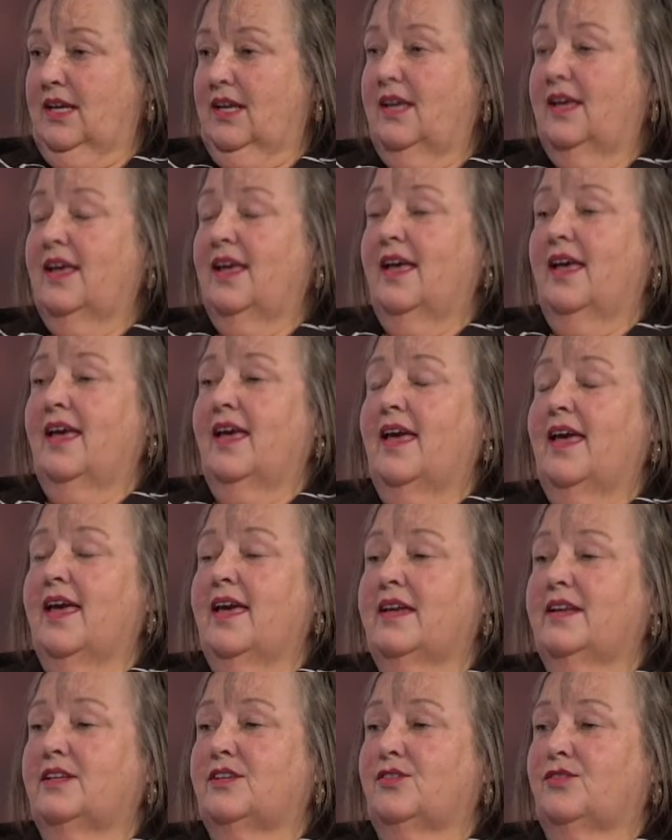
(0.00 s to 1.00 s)
Okay.
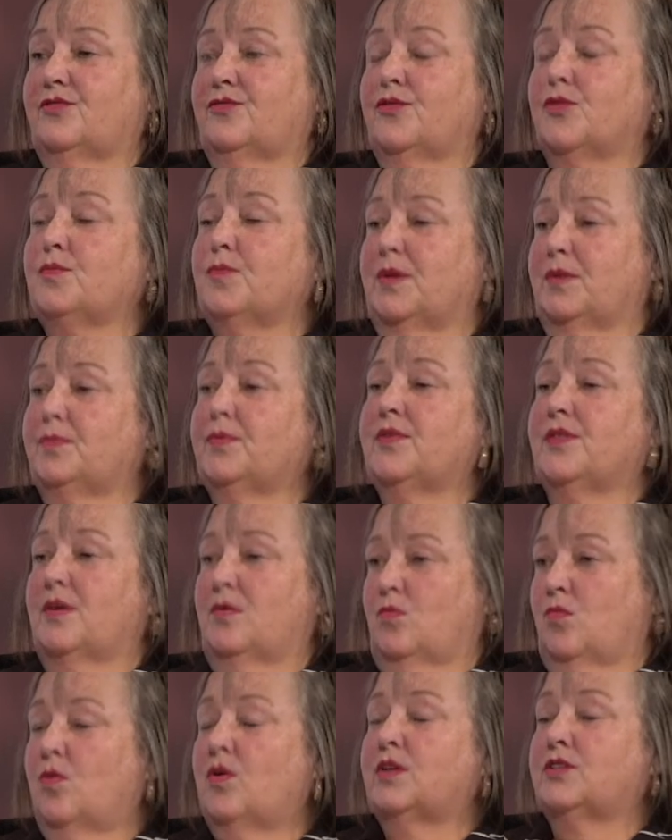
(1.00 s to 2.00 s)
And it's for people that
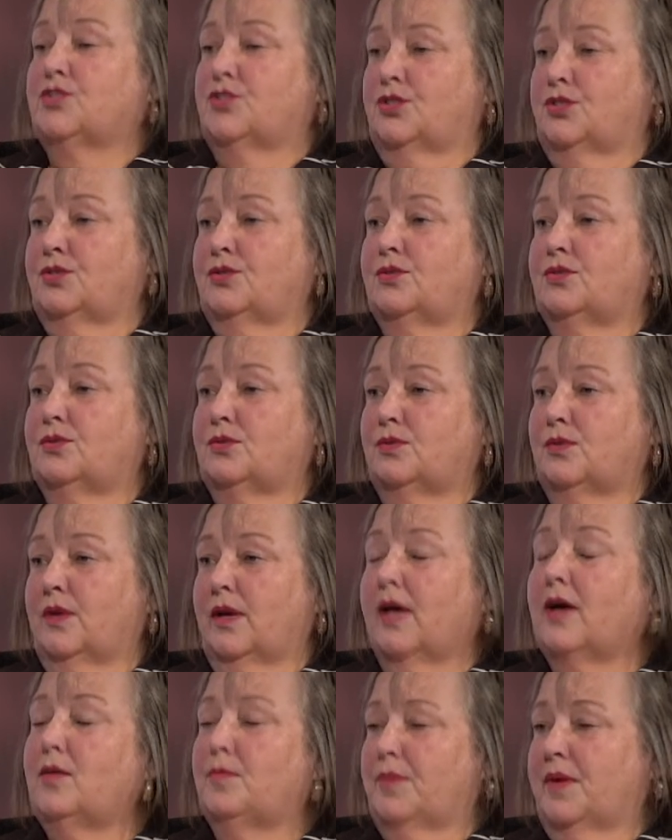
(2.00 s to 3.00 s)
want to
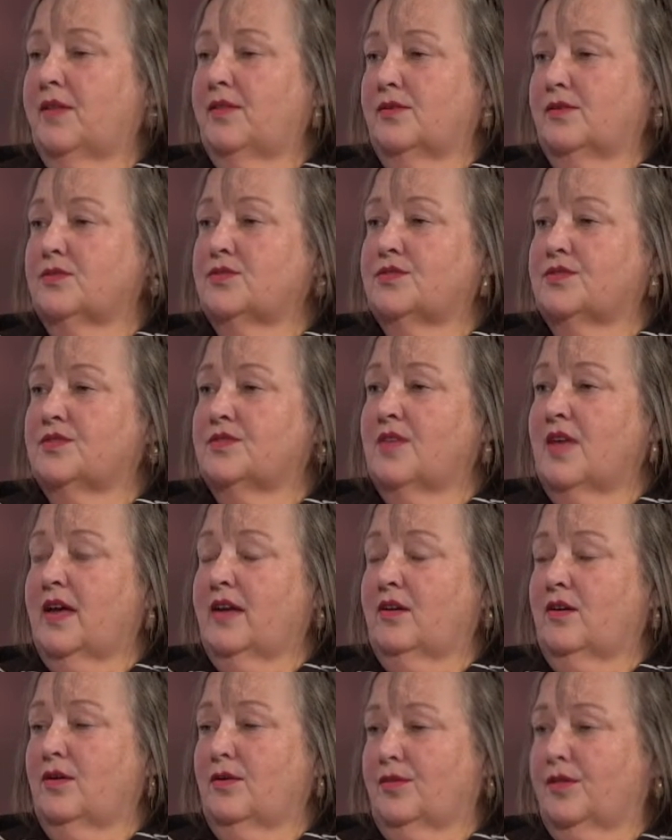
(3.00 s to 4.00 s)
help others that
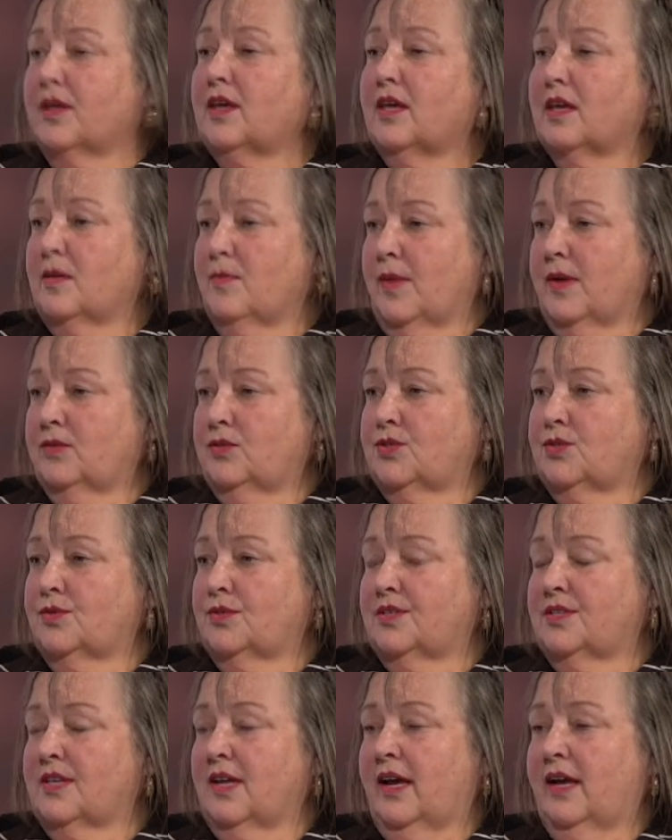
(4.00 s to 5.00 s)
are thinking about
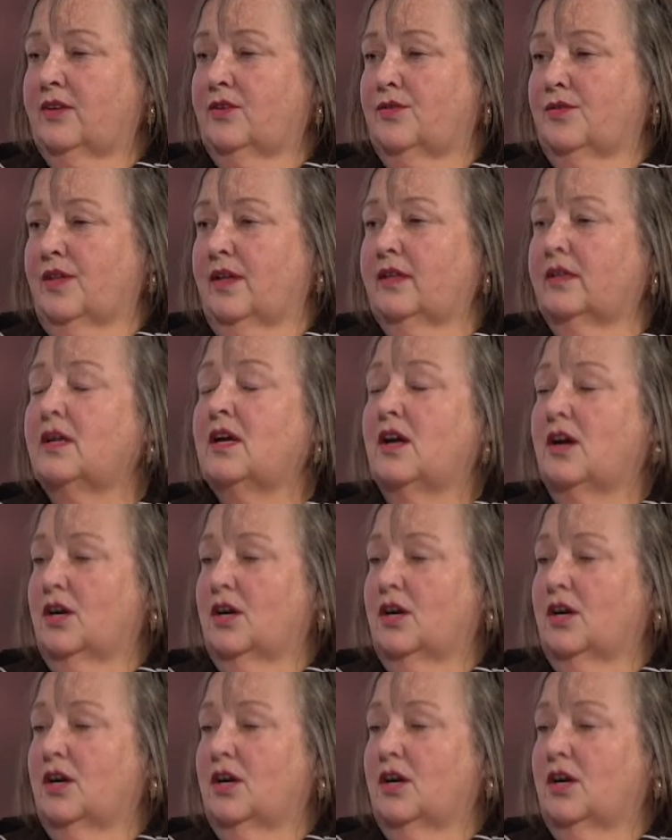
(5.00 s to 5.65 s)
suicide or that